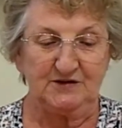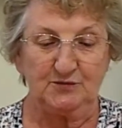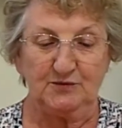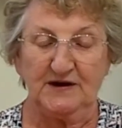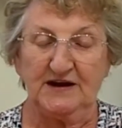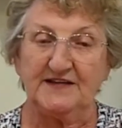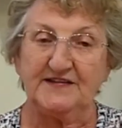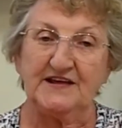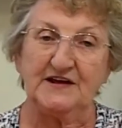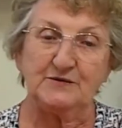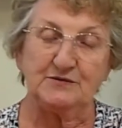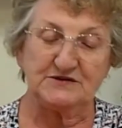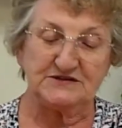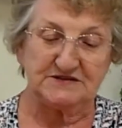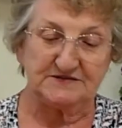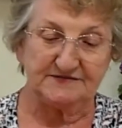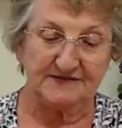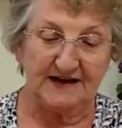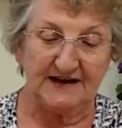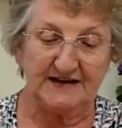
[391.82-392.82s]
where there
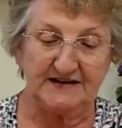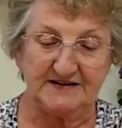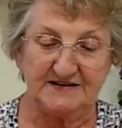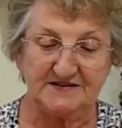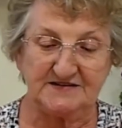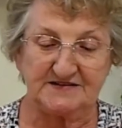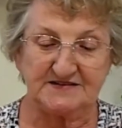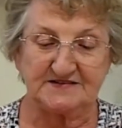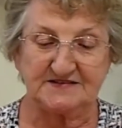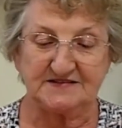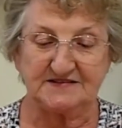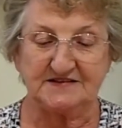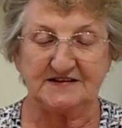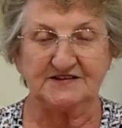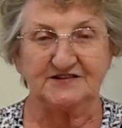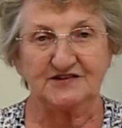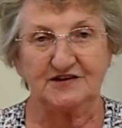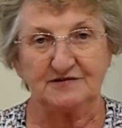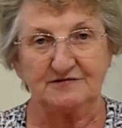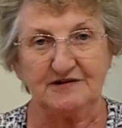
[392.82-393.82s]
was violence
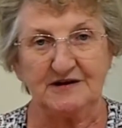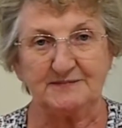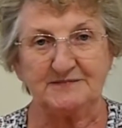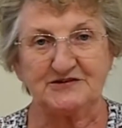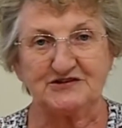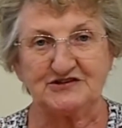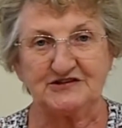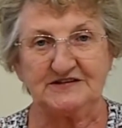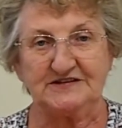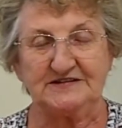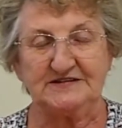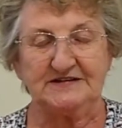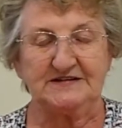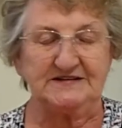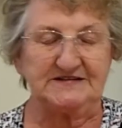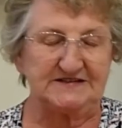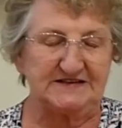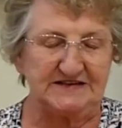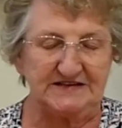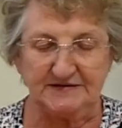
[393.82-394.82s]
and corruption
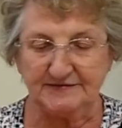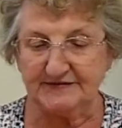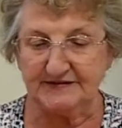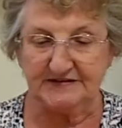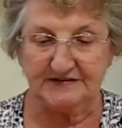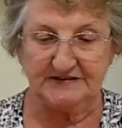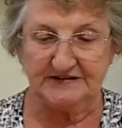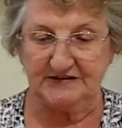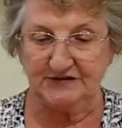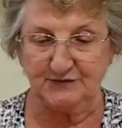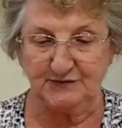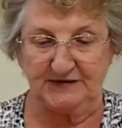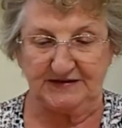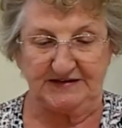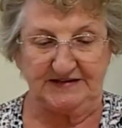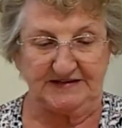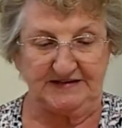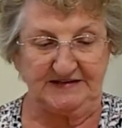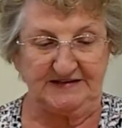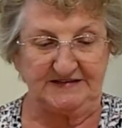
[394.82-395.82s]
and evil and
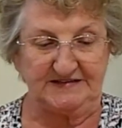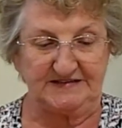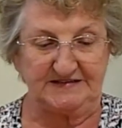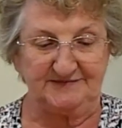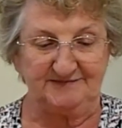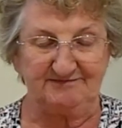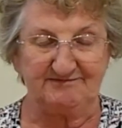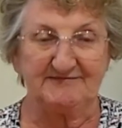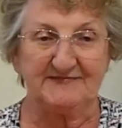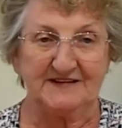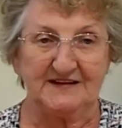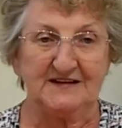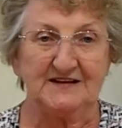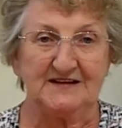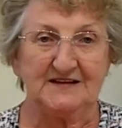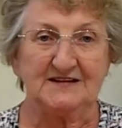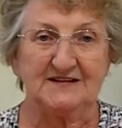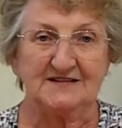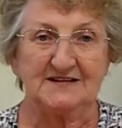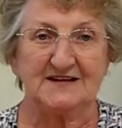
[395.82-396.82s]
wickedness.
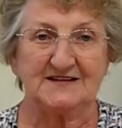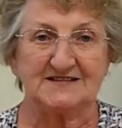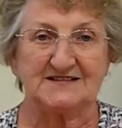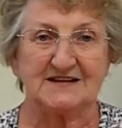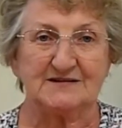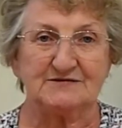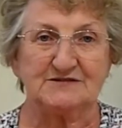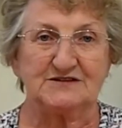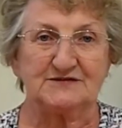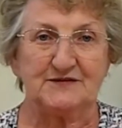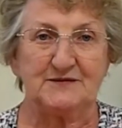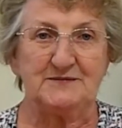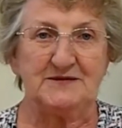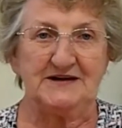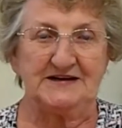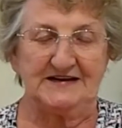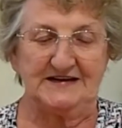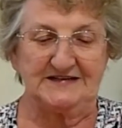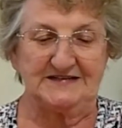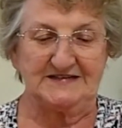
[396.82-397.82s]
That sounds
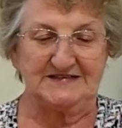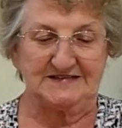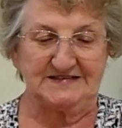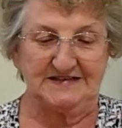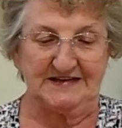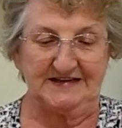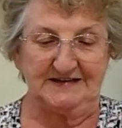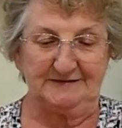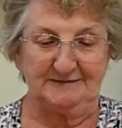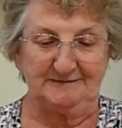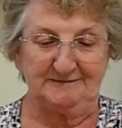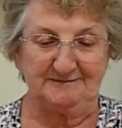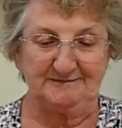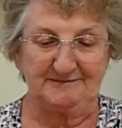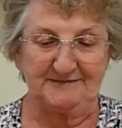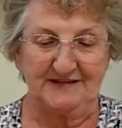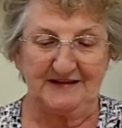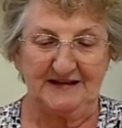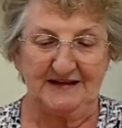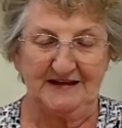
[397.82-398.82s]
familiar, doesn't it?
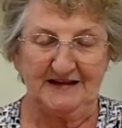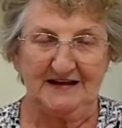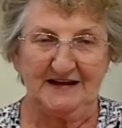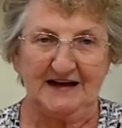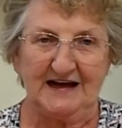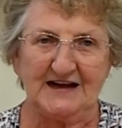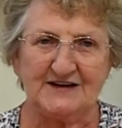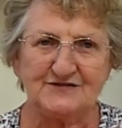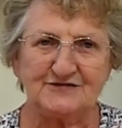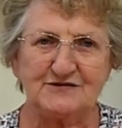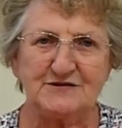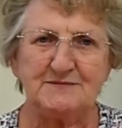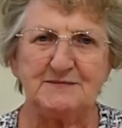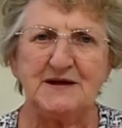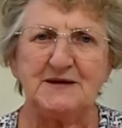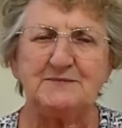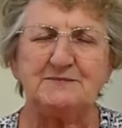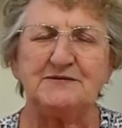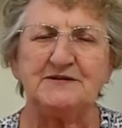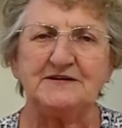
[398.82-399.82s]
And
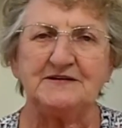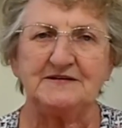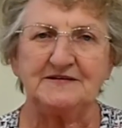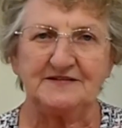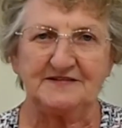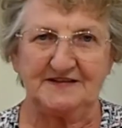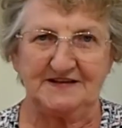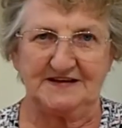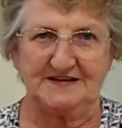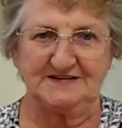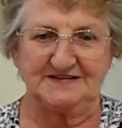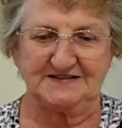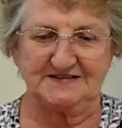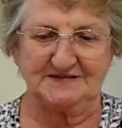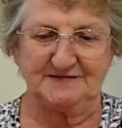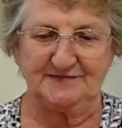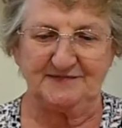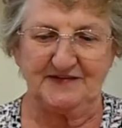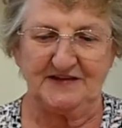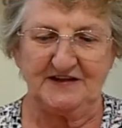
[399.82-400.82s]
remember
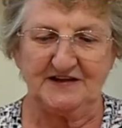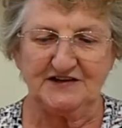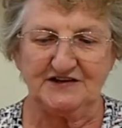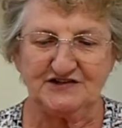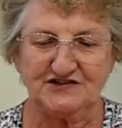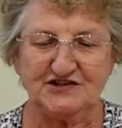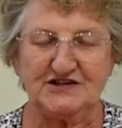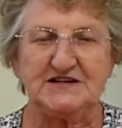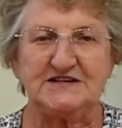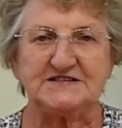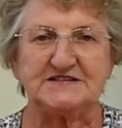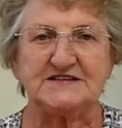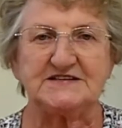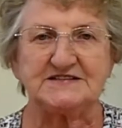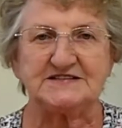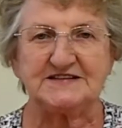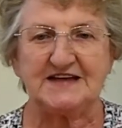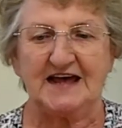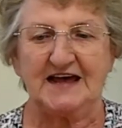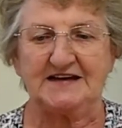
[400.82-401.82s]
this, Jesus
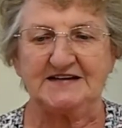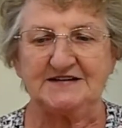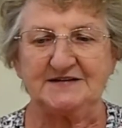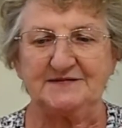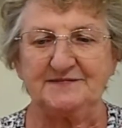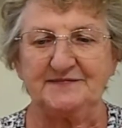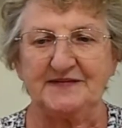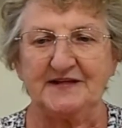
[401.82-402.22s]
said,